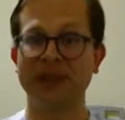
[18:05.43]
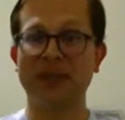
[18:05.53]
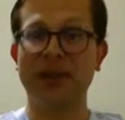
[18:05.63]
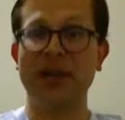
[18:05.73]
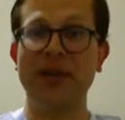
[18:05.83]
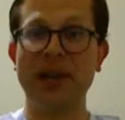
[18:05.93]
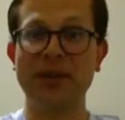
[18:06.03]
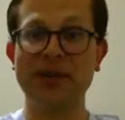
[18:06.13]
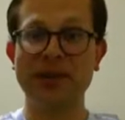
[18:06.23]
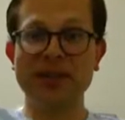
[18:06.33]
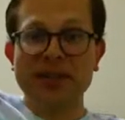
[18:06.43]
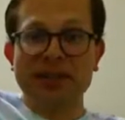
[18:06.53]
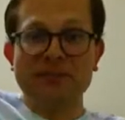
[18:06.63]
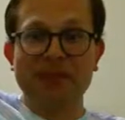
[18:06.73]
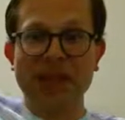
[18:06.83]
Put on your happy
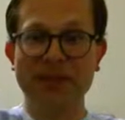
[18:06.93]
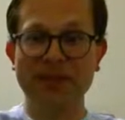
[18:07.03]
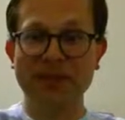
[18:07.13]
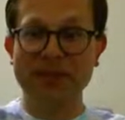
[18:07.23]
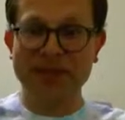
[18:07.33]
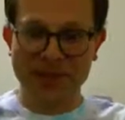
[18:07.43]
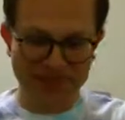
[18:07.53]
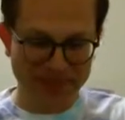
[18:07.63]
face. Happy face.